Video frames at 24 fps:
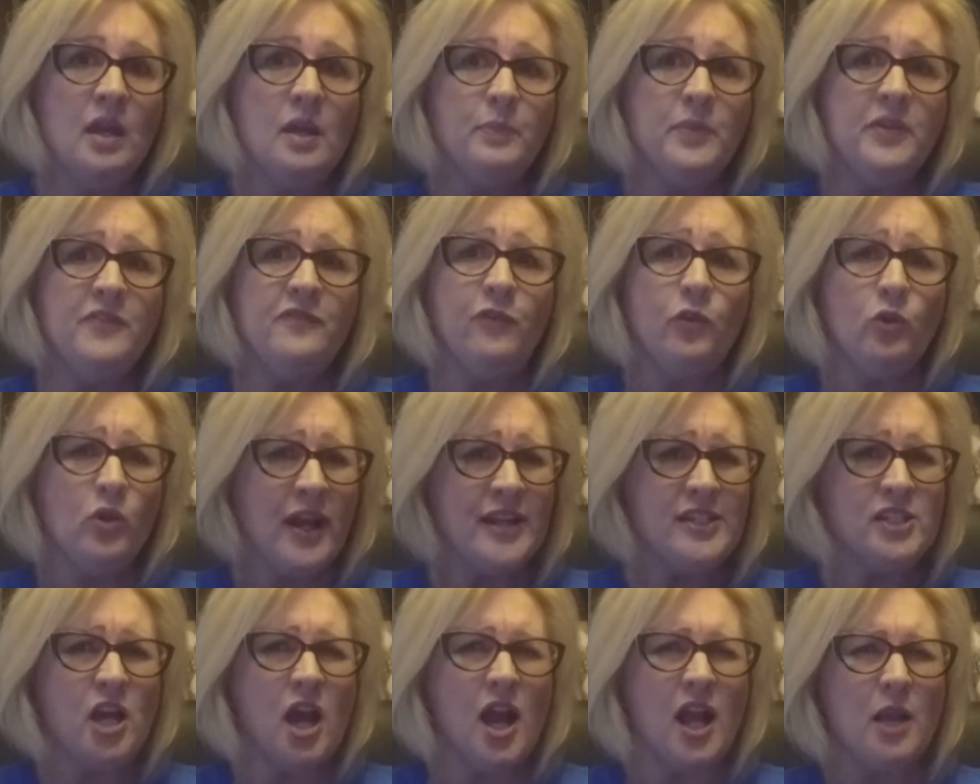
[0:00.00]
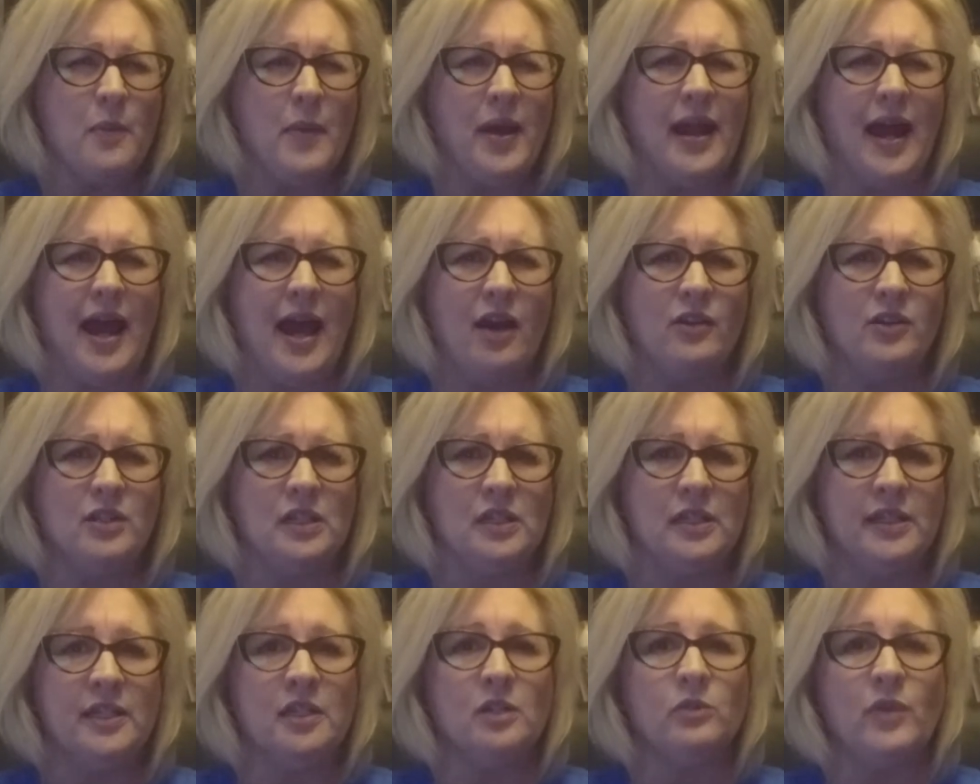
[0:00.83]
Before I talk about how to
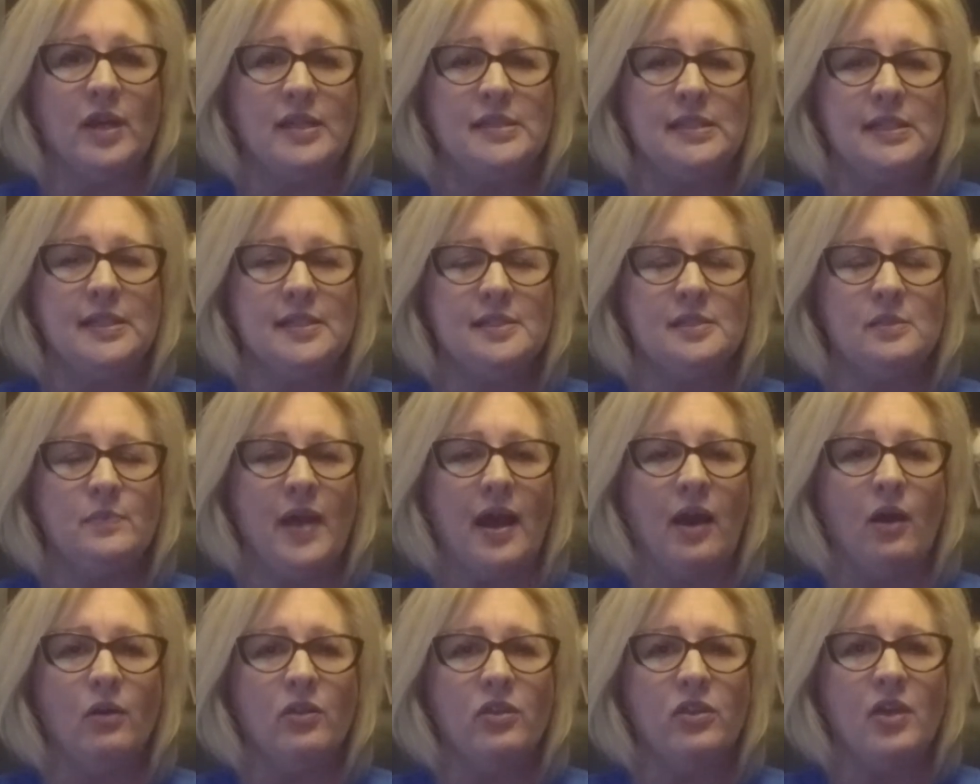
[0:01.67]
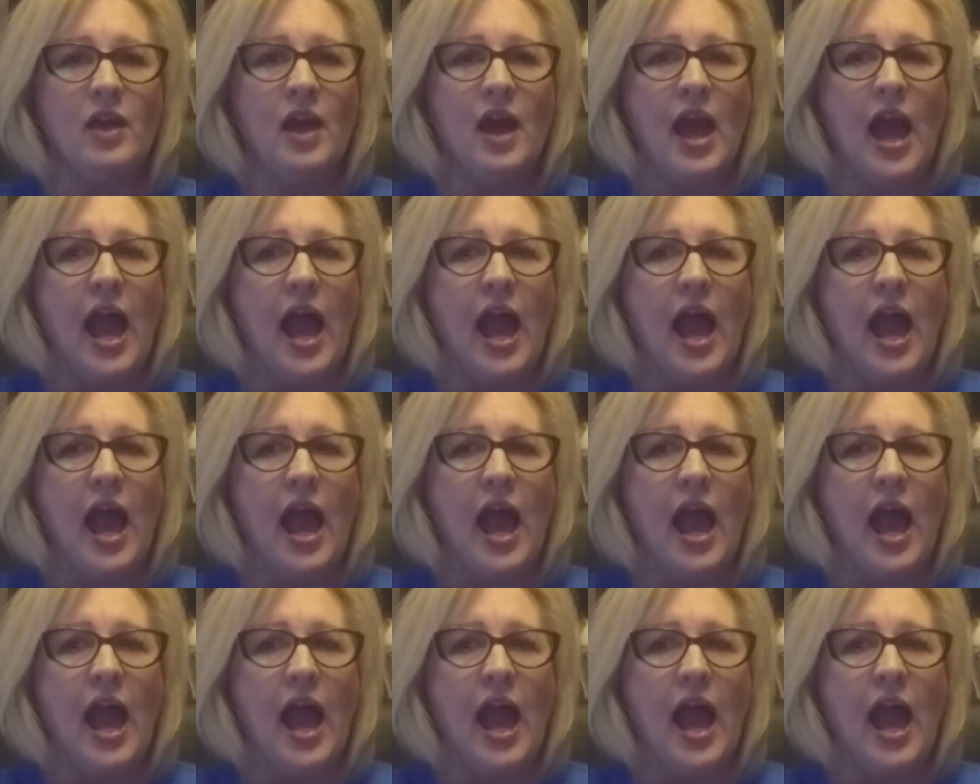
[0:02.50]
clean a resident's mouth,